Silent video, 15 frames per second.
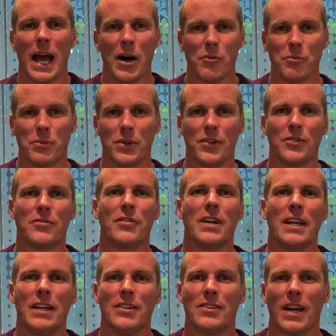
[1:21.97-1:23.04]
outputs for
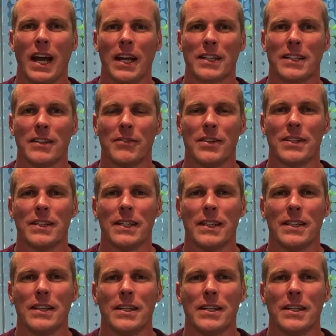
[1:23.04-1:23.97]
each activity.